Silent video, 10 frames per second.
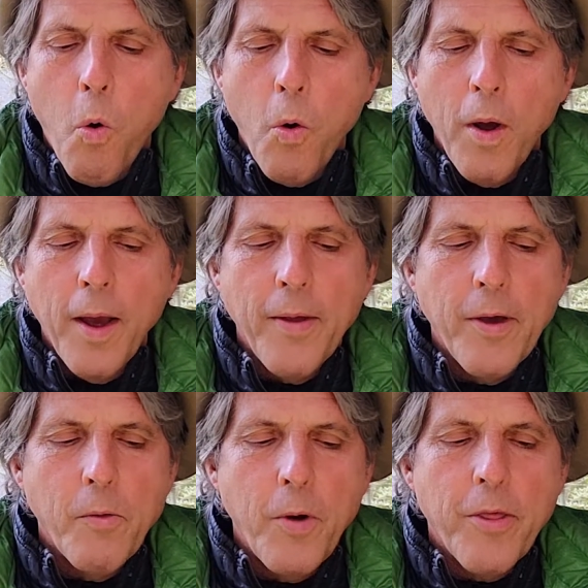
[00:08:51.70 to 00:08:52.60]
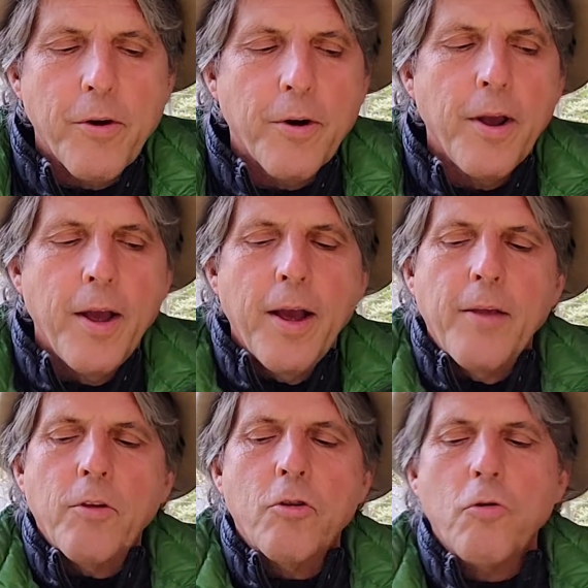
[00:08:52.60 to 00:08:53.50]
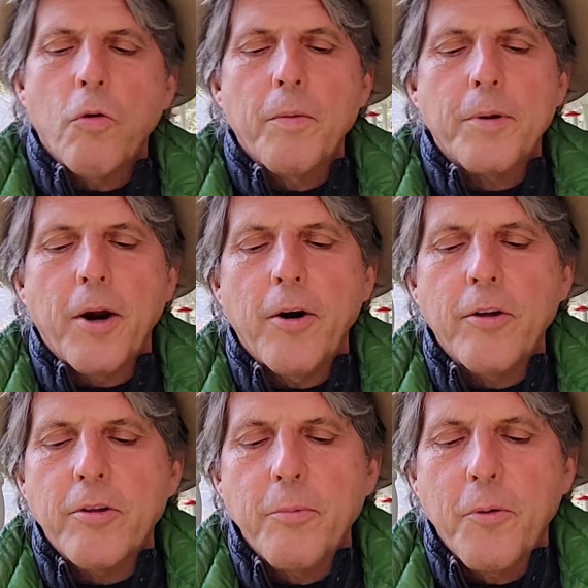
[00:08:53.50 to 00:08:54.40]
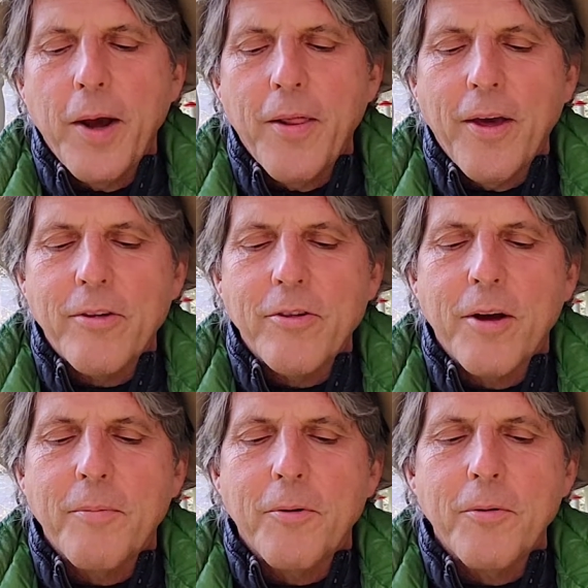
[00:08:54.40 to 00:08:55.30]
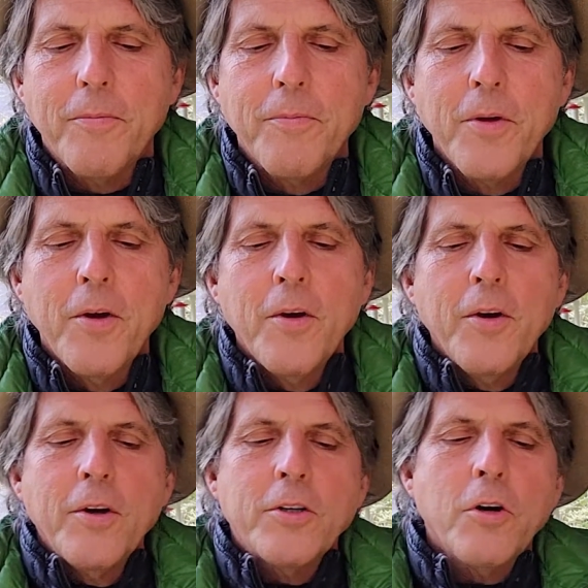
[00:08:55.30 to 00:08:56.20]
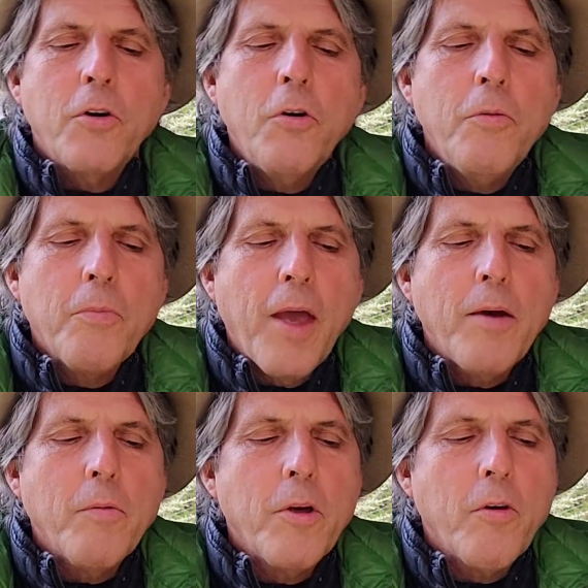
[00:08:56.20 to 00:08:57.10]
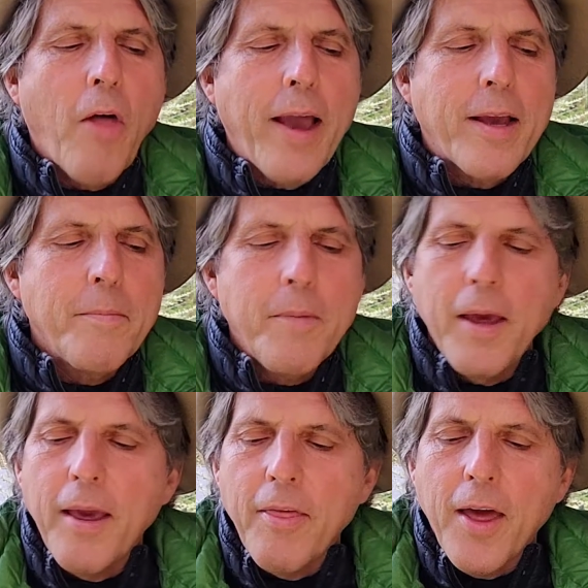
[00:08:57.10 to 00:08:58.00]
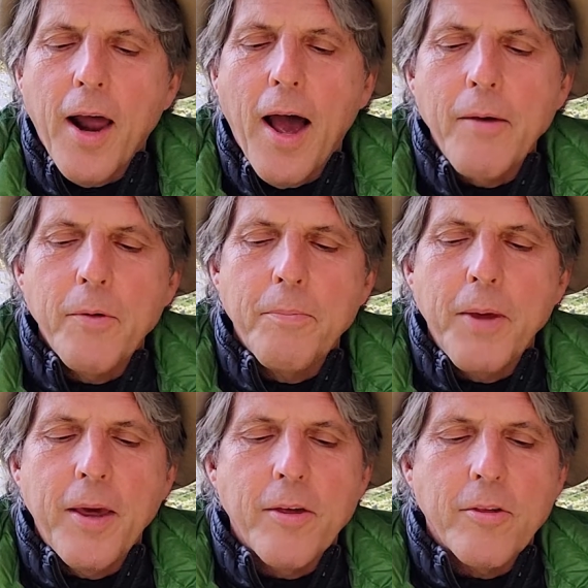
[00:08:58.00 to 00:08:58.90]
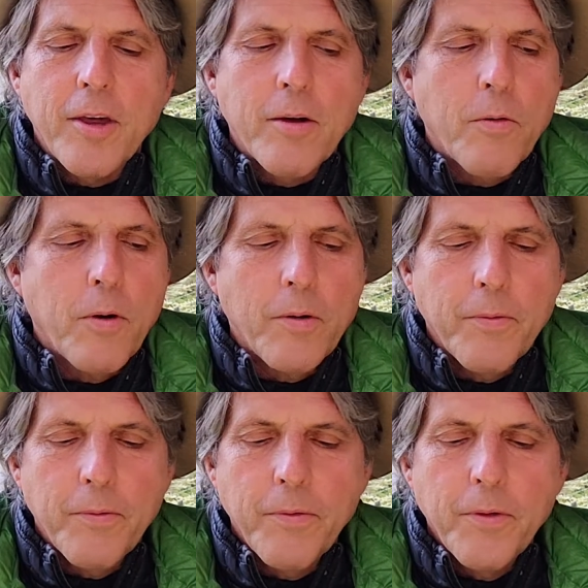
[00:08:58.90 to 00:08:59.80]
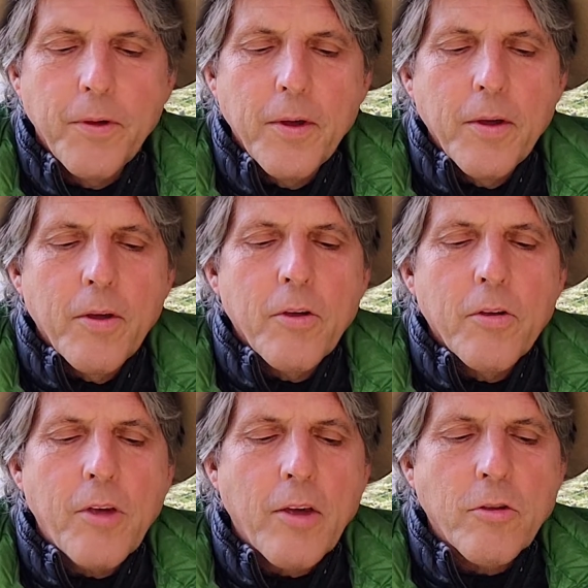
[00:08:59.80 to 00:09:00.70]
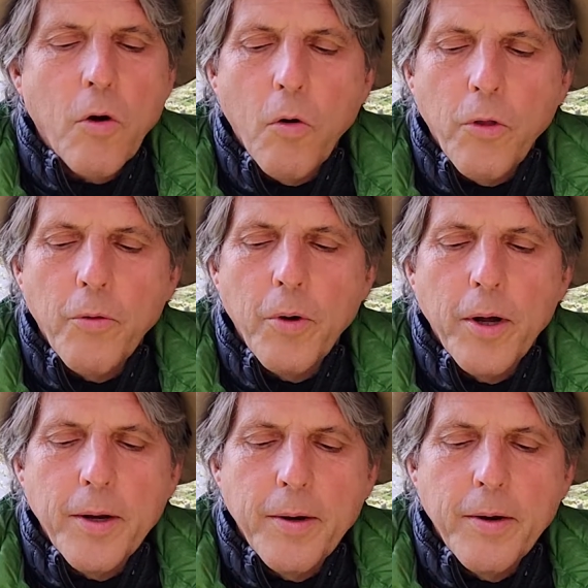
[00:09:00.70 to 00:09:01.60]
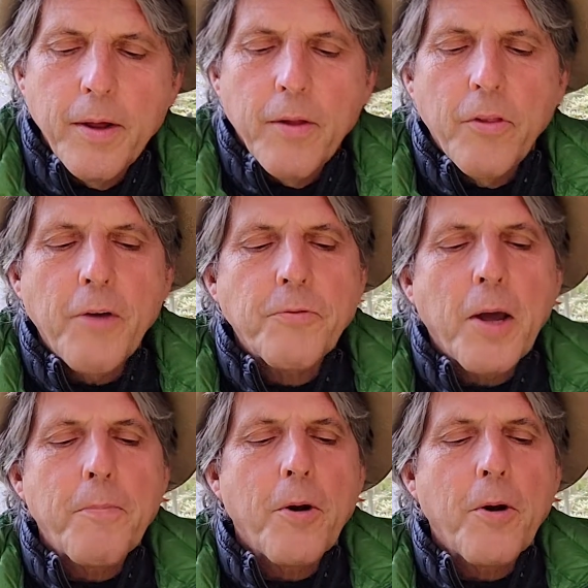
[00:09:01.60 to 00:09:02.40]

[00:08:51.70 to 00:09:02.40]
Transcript: and they wither, and the storm carries them away like stubble. To whom then will you liken me, that I would be his equal? Says the Holy One. Lift up your